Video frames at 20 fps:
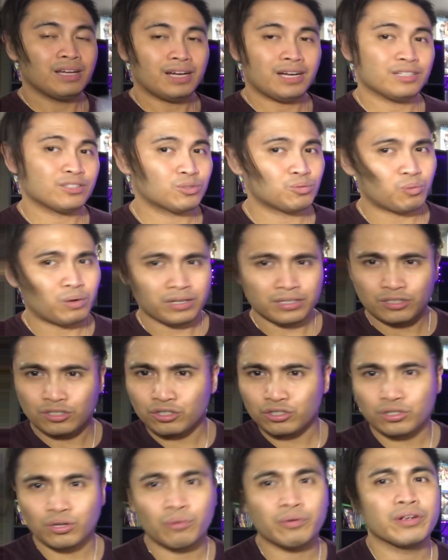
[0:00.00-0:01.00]
I just wanted to
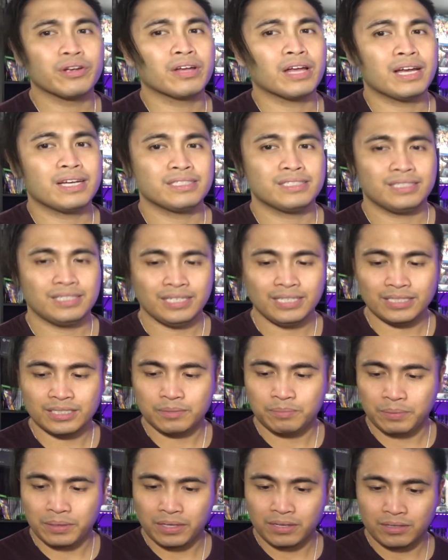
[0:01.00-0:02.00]
show you guys these
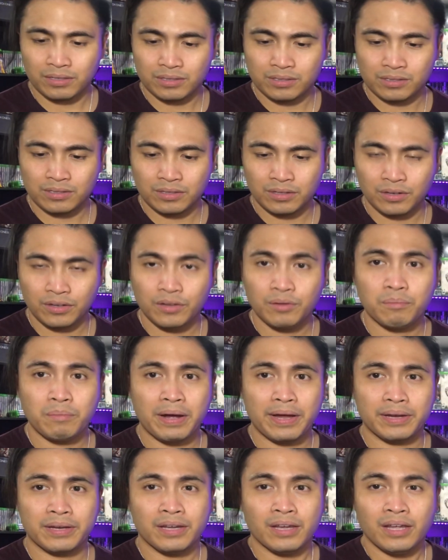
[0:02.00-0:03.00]
because you
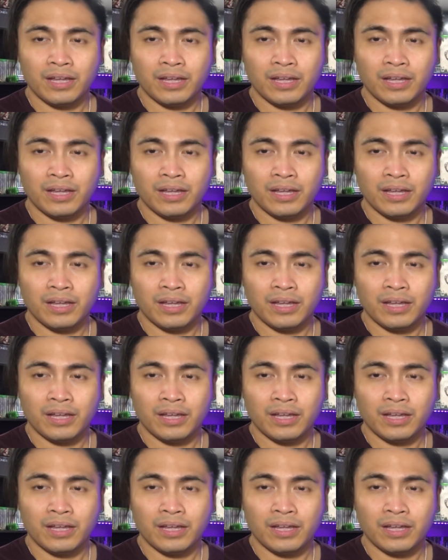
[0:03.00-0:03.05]
might,